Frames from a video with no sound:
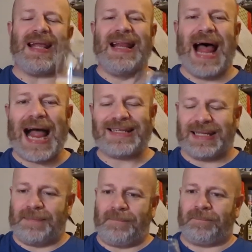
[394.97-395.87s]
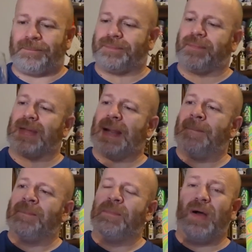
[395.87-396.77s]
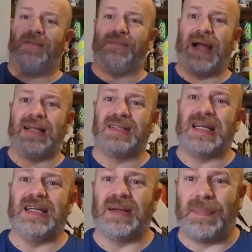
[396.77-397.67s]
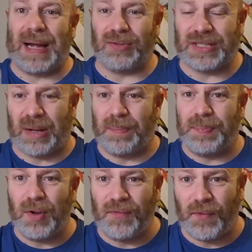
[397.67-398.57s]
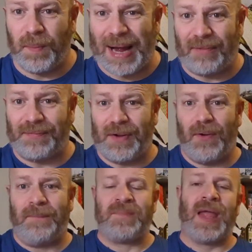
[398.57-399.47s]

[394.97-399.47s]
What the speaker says: That, my friends, is a belter. Beautiful mouthfeel.